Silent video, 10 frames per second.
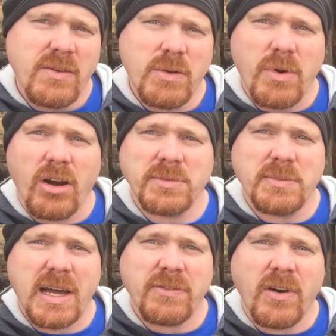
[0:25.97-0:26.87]
We brought them
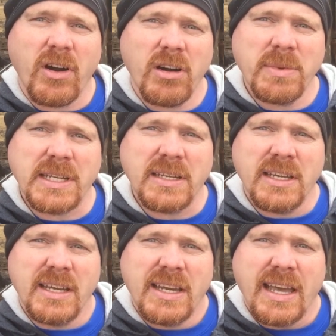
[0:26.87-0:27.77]
to my farm, and
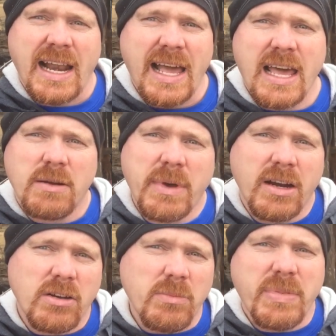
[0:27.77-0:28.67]
I had them
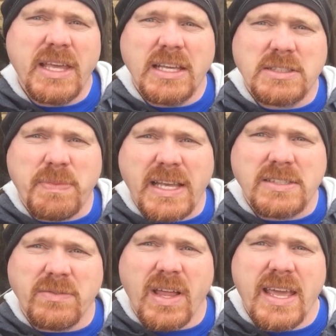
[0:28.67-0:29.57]
out on a big
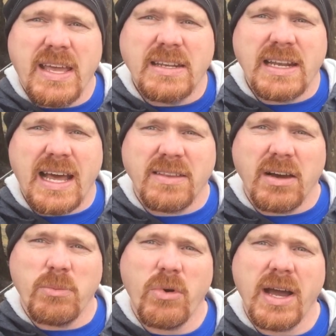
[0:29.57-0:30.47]
space of land, and I
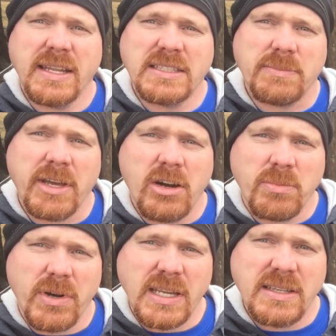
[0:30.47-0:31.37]
thought, boy, I need some
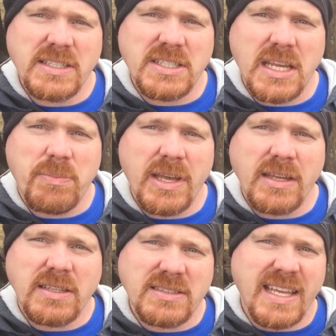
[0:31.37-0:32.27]
help bringing these sheep
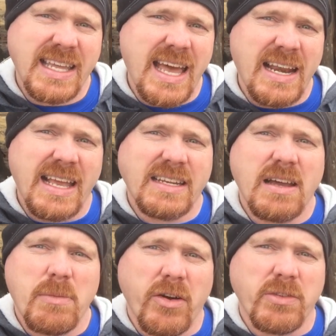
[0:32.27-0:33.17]
in, because they kind of had
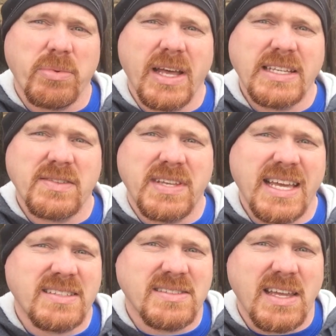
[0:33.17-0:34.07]
come off the plains of
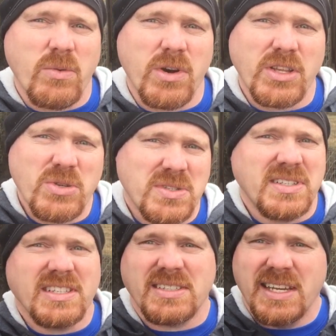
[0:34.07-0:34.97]
Texas. They weren't used to
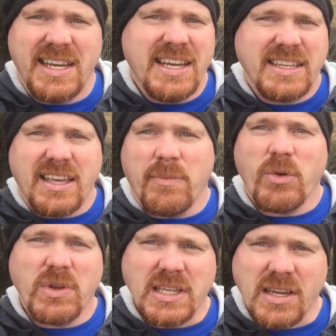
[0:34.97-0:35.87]
just
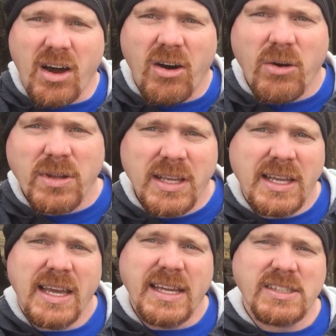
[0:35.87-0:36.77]
coming when you called.
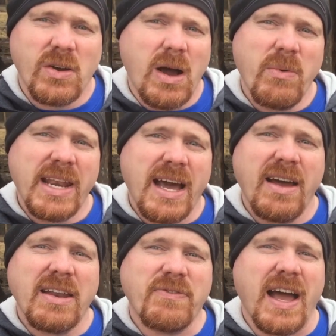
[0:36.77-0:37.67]
And so I went
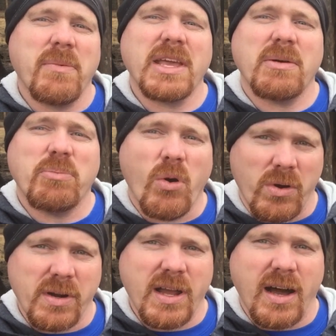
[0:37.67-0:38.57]
out and found me a
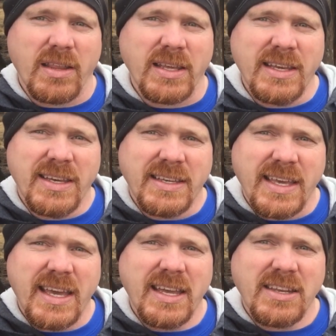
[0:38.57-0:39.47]
border collie.
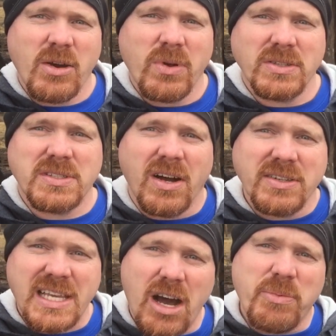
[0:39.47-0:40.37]
Yeah, you know, one of those
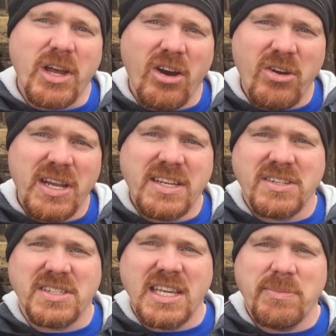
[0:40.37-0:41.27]
dogs that help you herd in
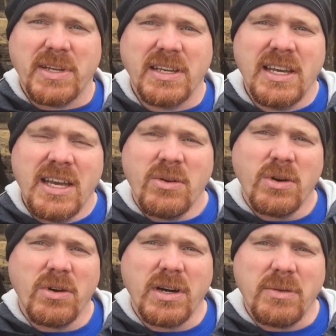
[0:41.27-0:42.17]
your sheep. And
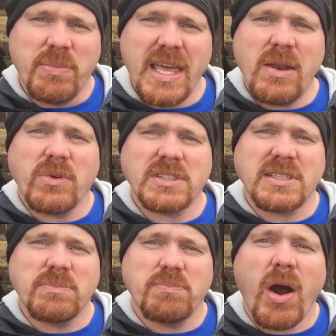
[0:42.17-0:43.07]
well, Ben
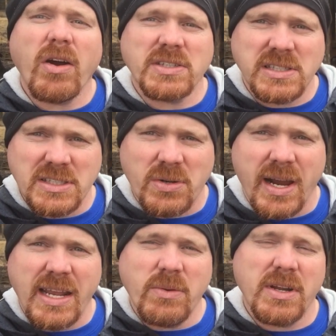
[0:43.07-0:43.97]
was partially
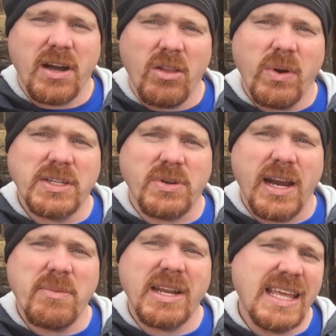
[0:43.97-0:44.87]
trained. He wasn't all the way
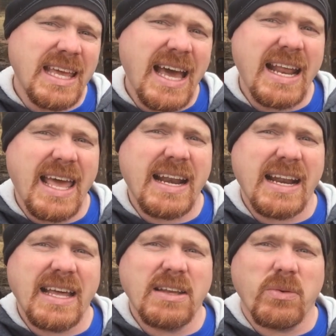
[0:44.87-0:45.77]
trained, but he kind of had
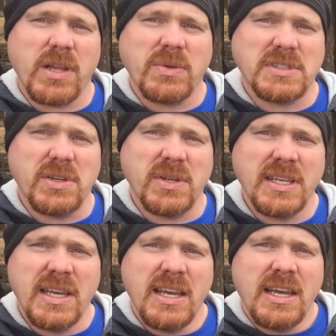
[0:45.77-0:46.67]
an idea what he was
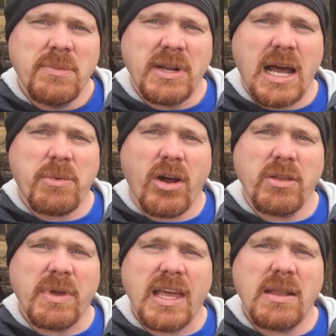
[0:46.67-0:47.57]
doing. But I
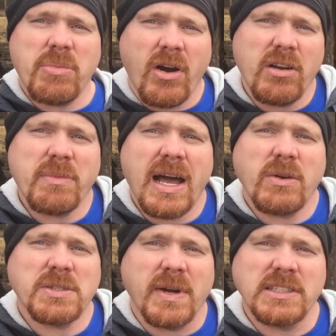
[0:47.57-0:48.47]
brought him in, and part of my
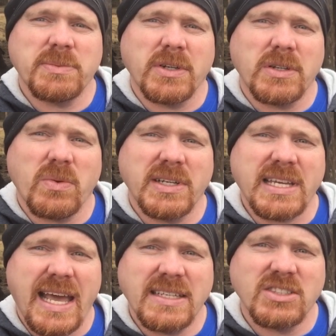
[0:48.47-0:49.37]
responsibility
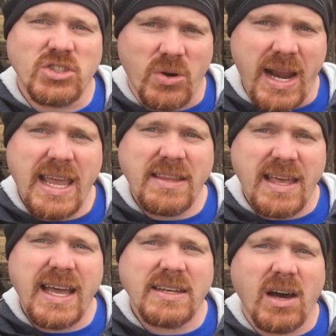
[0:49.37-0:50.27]
was I had to train
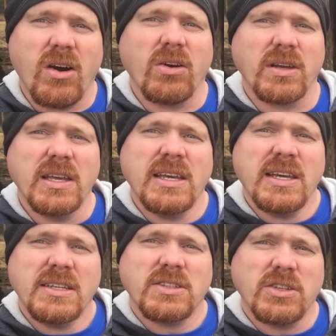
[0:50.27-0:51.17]
that dog
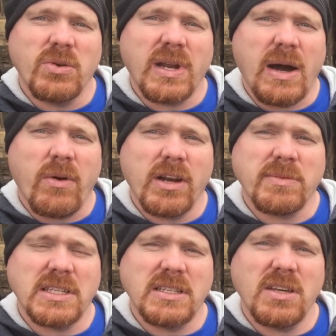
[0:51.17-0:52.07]
to do what I
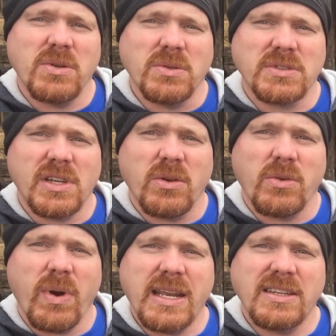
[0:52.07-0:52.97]
wanted him to do. So
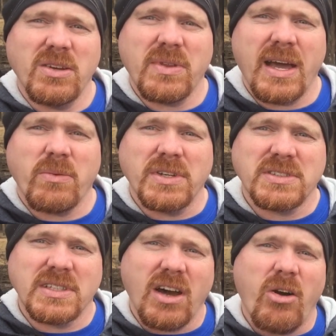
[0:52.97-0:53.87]
the way to do that
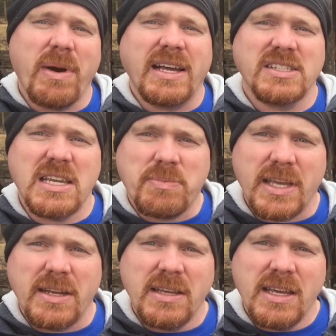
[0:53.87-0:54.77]
was to call my sheep
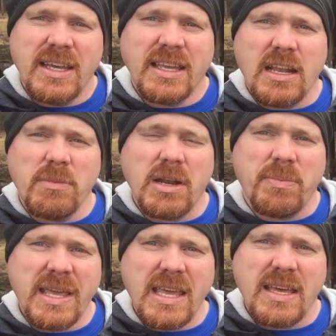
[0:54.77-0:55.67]
in, get them in a
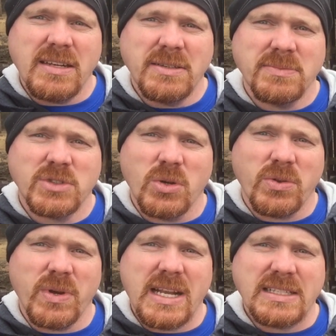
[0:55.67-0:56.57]
pen, two
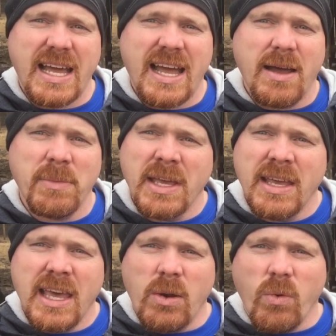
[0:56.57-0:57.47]
or three at a time,
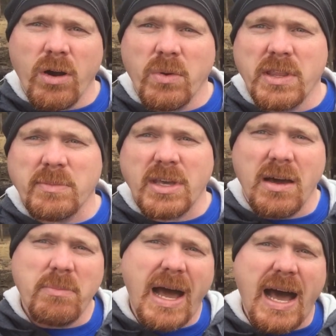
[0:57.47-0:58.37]
and work with him.
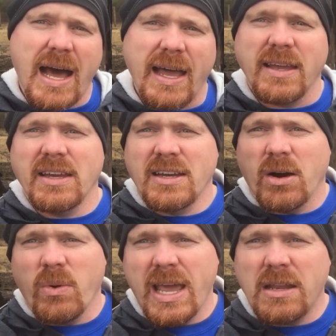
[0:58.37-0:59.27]
Come by,
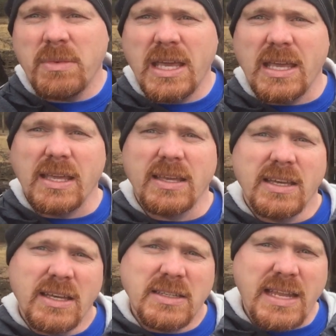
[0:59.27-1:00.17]
away to me,
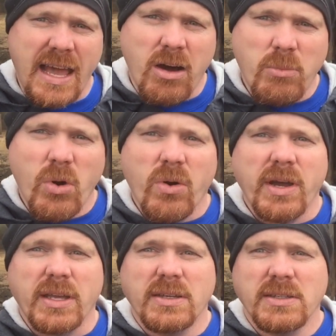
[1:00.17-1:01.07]
down
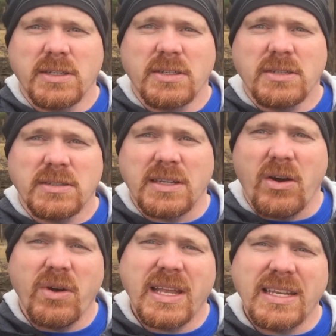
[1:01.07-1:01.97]
boy, you
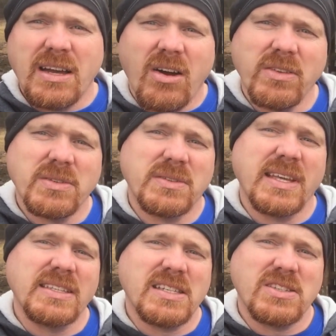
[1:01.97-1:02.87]
know, and all the
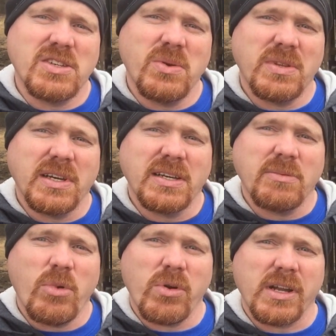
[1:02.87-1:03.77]
things that you do with a
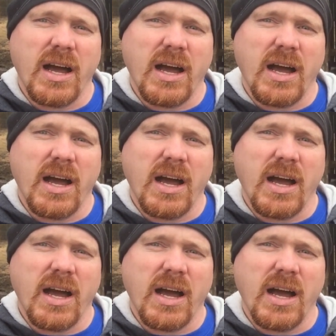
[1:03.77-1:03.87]
border